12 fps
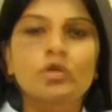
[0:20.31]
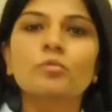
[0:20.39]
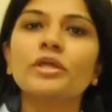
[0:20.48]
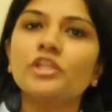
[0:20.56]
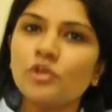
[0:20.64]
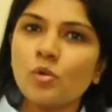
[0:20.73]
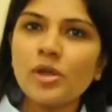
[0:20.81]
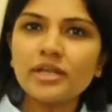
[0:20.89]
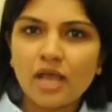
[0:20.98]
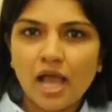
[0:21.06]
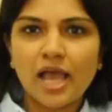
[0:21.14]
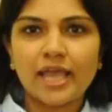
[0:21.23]
When you
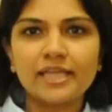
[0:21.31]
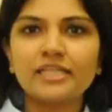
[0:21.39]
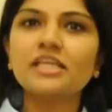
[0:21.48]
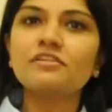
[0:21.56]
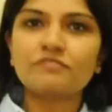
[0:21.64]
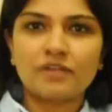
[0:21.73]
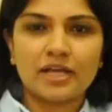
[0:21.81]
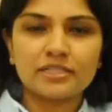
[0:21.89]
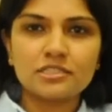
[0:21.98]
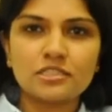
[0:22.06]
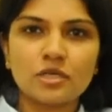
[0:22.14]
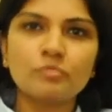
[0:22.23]
and I need
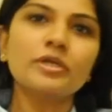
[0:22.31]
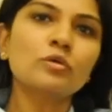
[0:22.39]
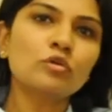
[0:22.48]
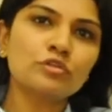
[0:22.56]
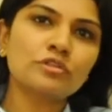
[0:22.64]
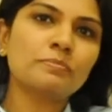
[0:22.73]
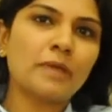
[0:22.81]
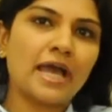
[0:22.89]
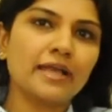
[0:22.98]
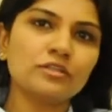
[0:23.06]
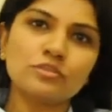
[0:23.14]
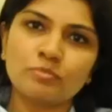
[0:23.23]
funds, we go to the
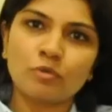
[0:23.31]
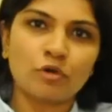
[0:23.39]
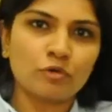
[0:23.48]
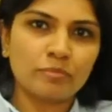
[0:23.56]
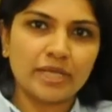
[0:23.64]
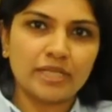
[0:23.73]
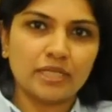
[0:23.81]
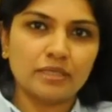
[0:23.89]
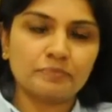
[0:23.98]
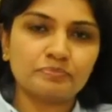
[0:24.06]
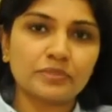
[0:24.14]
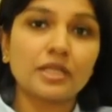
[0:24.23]
bank to borrow money.
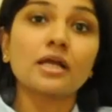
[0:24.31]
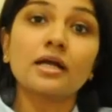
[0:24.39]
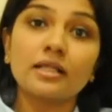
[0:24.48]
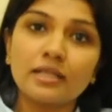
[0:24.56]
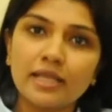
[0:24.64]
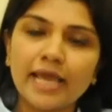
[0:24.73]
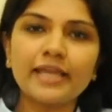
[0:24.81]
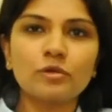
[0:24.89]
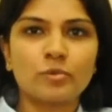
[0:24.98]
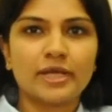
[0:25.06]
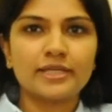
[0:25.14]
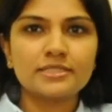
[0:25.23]

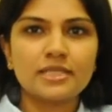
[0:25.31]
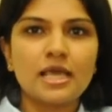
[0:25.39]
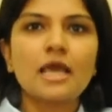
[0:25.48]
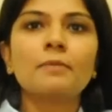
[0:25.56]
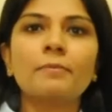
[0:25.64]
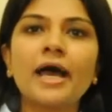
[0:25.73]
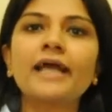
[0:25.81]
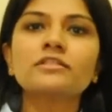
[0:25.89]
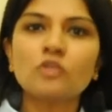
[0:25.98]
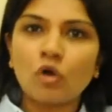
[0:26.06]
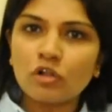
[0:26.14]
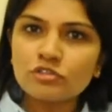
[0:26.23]
Likewise,
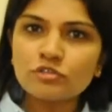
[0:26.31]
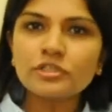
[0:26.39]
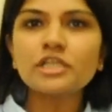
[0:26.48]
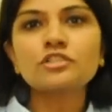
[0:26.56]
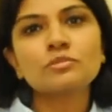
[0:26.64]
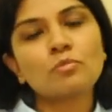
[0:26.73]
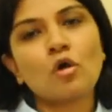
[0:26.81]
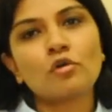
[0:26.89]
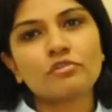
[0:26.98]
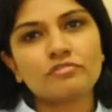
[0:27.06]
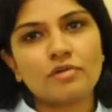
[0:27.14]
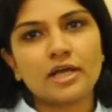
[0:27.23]
banks also need to
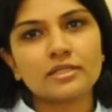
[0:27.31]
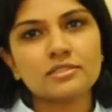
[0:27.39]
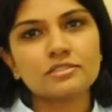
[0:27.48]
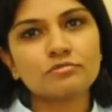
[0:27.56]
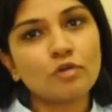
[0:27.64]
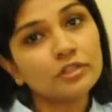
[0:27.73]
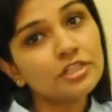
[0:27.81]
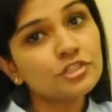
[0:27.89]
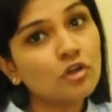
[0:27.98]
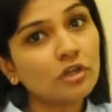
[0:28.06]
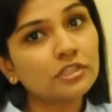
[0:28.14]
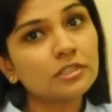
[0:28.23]
borrow funds for their
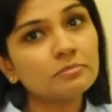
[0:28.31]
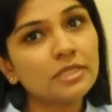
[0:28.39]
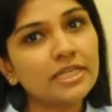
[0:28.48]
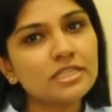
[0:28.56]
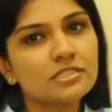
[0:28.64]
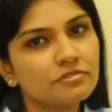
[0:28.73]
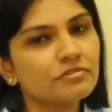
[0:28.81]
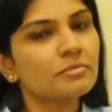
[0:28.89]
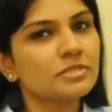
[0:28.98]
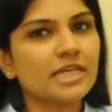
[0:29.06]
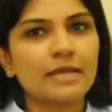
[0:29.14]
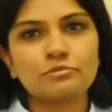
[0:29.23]
short-term needs
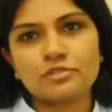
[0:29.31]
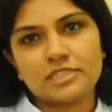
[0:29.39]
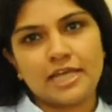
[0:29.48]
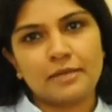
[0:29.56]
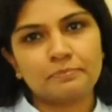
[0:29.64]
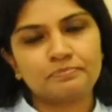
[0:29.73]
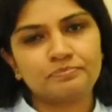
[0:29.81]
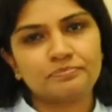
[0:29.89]
from time to time.